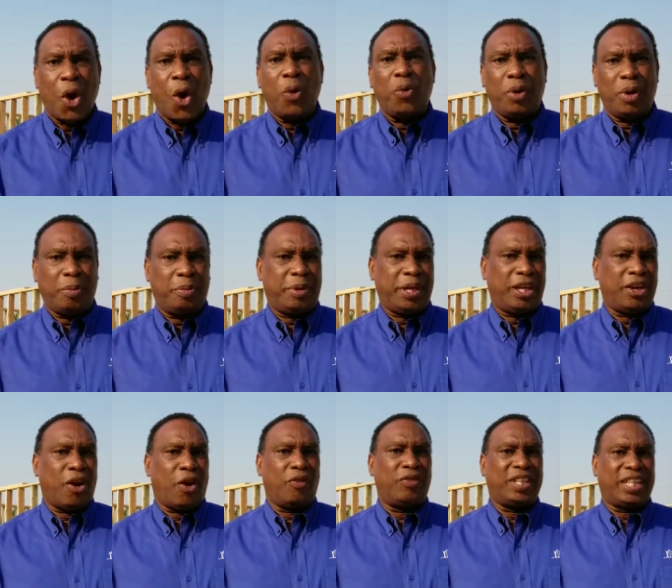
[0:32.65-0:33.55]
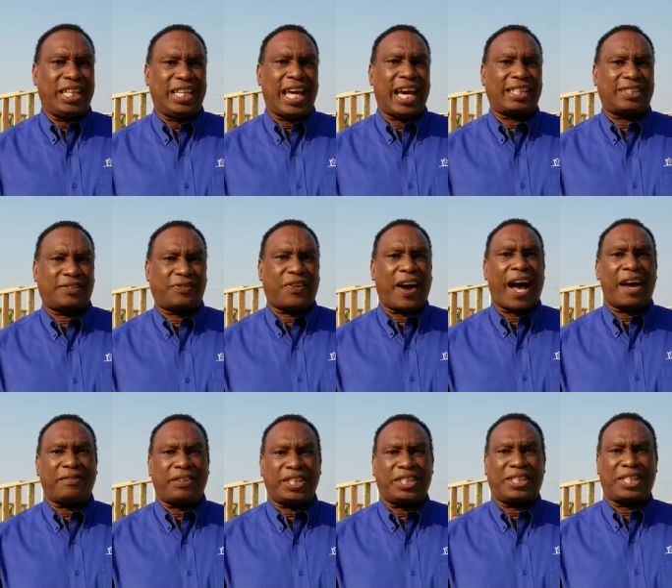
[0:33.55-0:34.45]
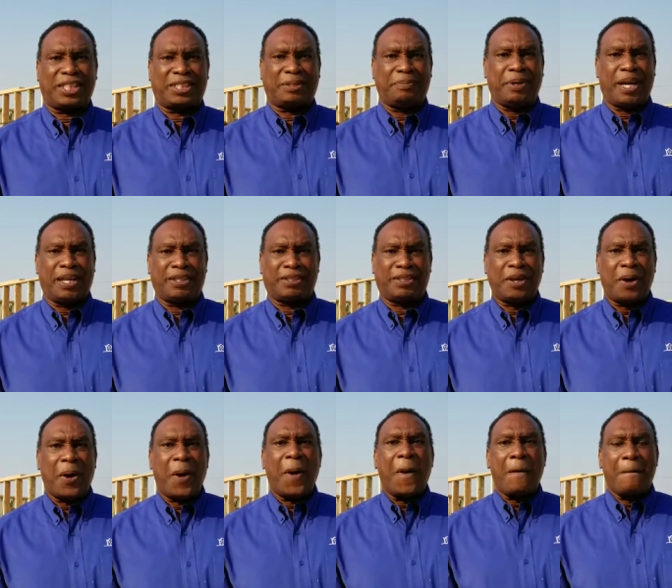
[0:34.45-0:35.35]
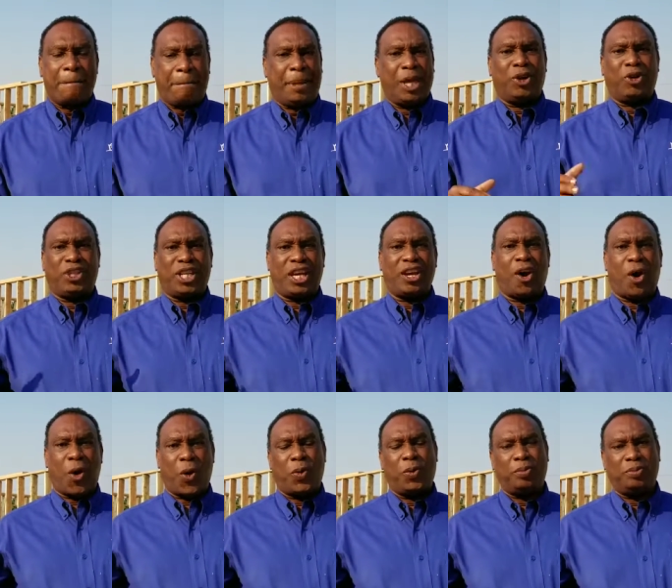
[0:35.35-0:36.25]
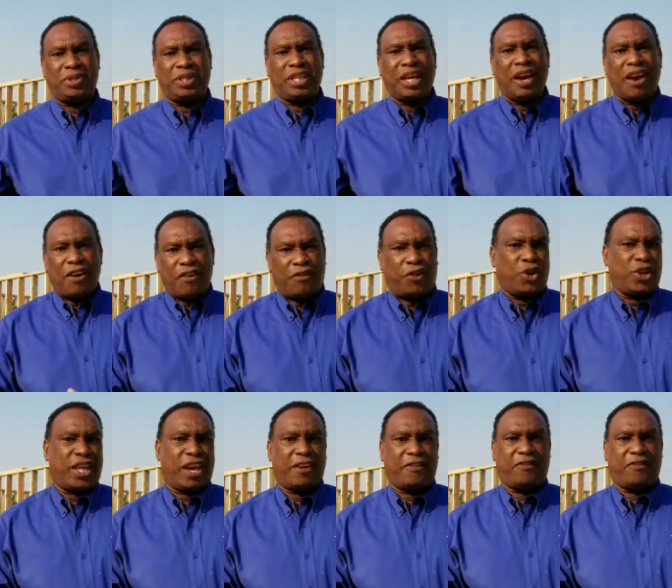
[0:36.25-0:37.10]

will be over the next five to six months building homes for their